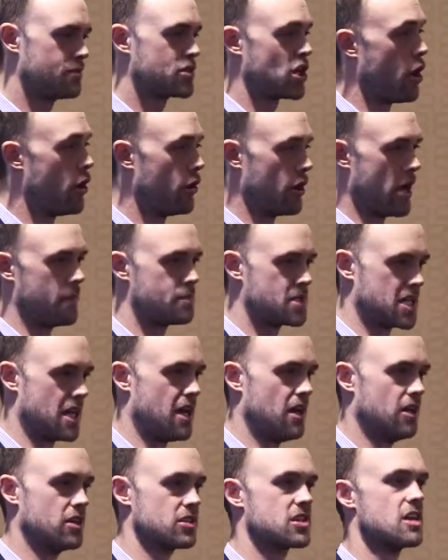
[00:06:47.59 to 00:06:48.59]
to own
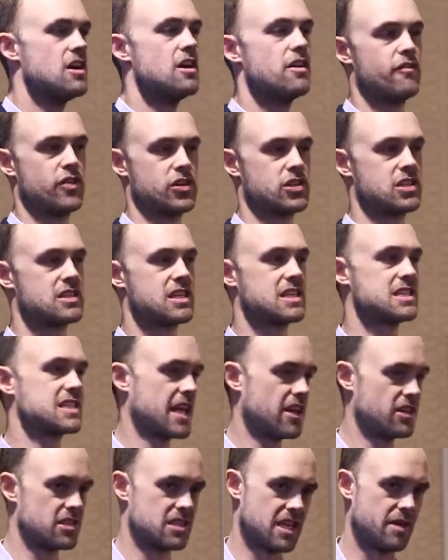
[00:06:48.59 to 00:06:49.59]
upsells versus the
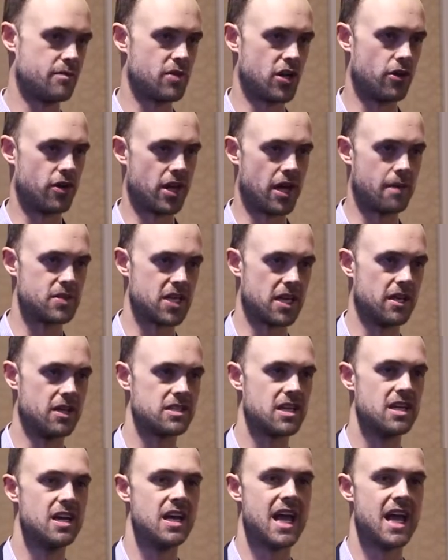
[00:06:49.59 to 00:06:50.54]
sales team to own upsells.